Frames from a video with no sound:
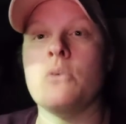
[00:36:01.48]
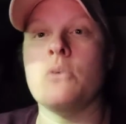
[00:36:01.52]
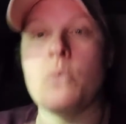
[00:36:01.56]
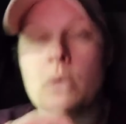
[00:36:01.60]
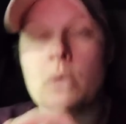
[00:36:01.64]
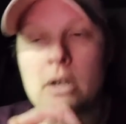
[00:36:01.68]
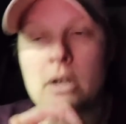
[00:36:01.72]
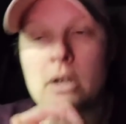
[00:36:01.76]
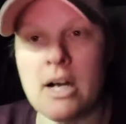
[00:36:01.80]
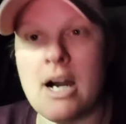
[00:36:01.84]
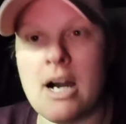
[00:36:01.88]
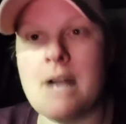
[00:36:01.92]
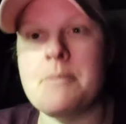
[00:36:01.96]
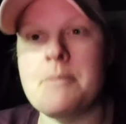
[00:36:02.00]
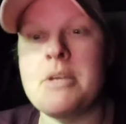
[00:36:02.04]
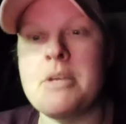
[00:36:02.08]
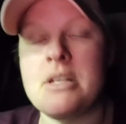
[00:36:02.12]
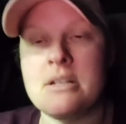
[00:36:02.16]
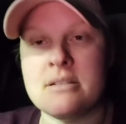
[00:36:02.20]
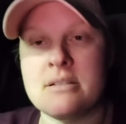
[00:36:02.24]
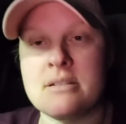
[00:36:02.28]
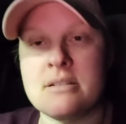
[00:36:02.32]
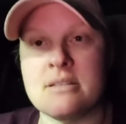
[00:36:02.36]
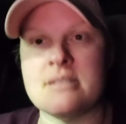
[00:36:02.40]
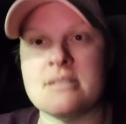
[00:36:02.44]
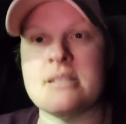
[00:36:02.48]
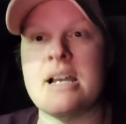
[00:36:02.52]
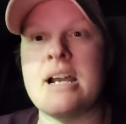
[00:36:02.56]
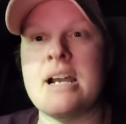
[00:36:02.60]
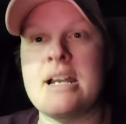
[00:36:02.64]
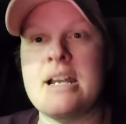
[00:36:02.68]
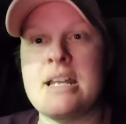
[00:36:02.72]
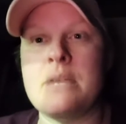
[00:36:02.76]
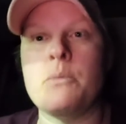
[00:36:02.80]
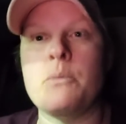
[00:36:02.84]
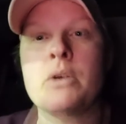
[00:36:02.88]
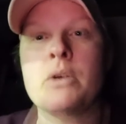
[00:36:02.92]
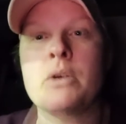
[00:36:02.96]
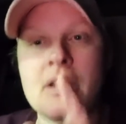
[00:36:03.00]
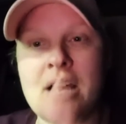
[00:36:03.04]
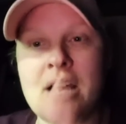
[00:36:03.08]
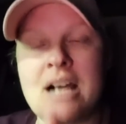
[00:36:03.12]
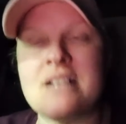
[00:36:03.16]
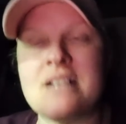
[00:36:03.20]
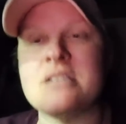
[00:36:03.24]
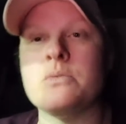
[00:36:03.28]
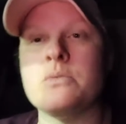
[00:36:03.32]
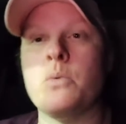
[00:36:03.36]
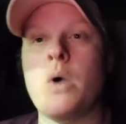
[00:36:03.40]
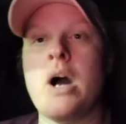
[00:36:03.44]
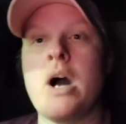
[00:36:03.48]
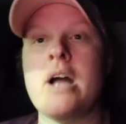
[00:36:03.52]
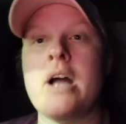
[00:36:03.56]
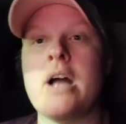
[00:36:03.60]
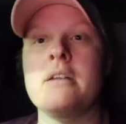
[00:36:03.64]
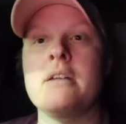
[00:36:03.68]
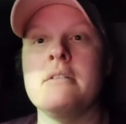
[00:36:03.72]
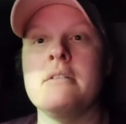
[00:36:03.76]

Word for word: or communist society. Well, guess what?